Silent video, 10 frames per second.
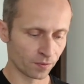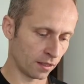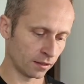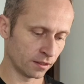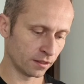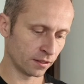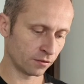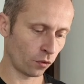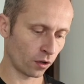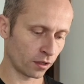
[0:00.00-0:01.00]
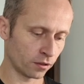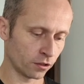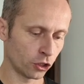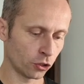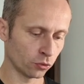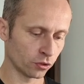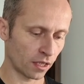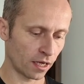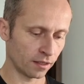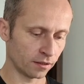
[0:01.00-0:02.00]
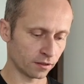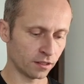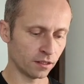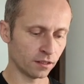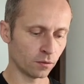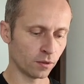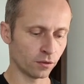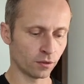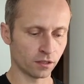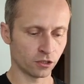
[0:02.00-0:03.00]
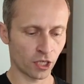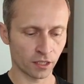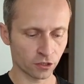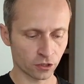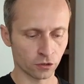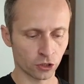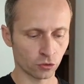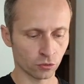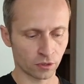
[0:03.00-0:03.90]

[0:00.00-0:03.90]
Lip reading: This is for shoes and sitting, where you can change the shoes,